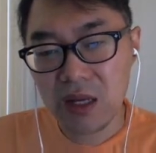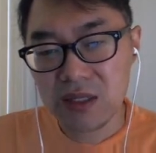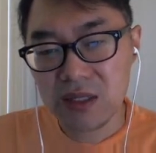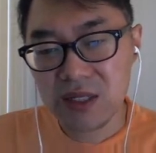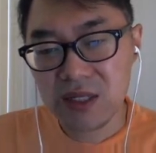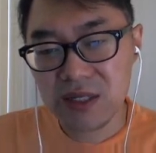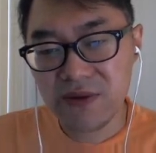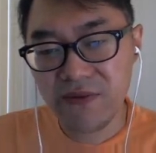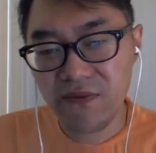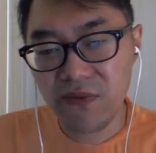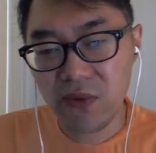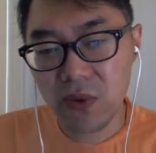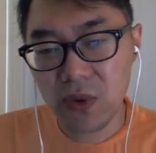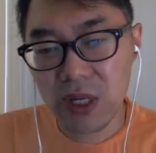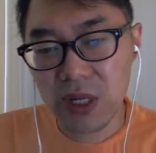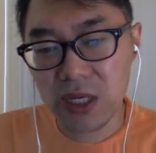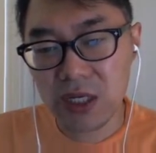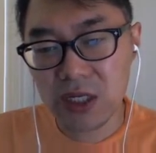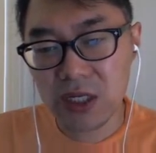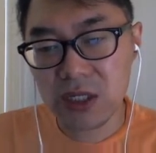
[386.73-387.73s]
This for
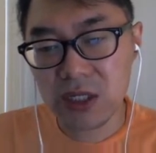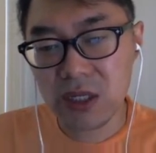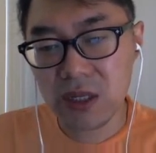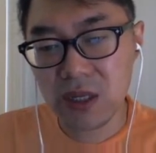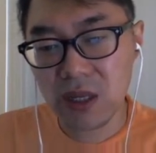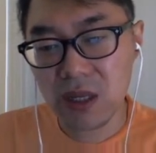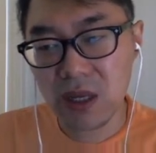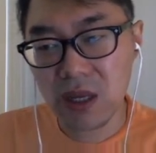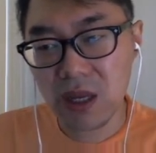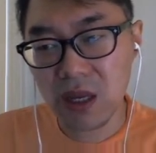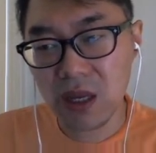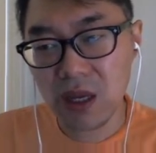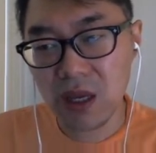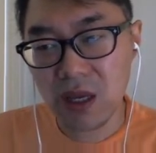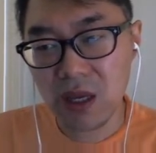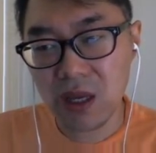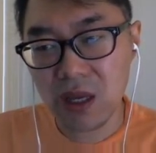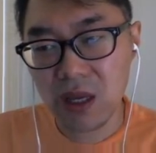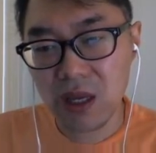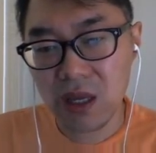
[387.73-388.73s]
each,
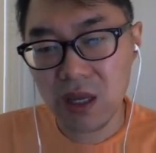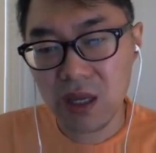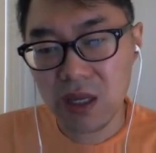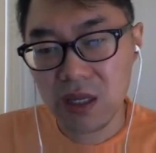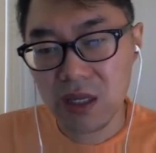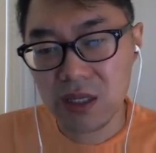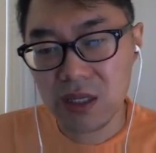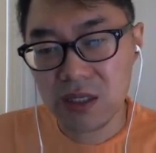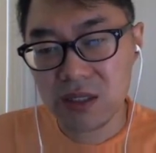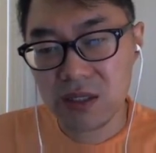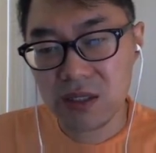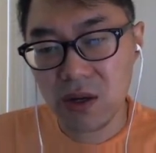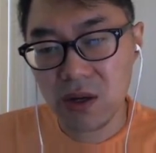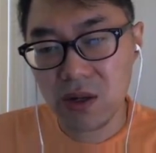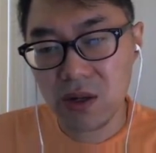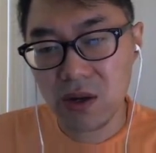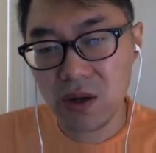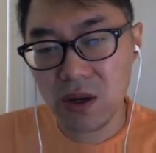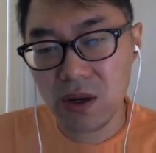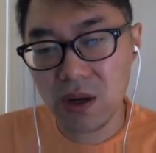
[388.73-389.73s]
it's
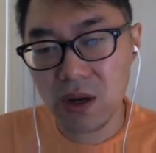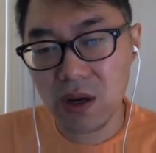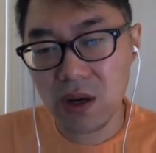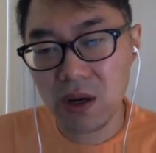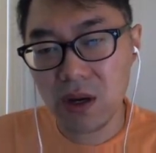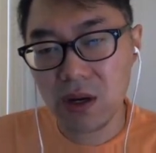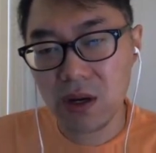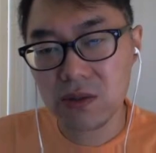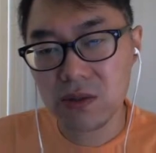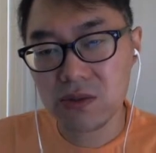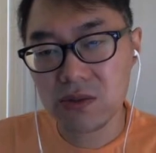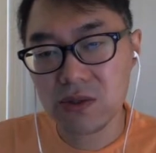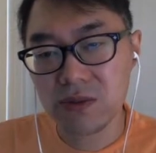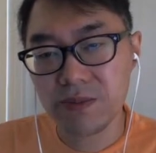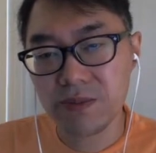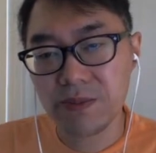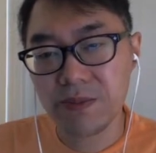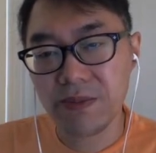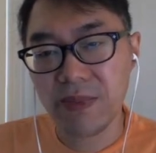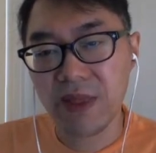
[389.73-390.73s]
gonna
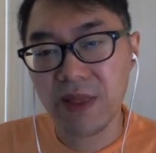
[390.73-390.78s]
loop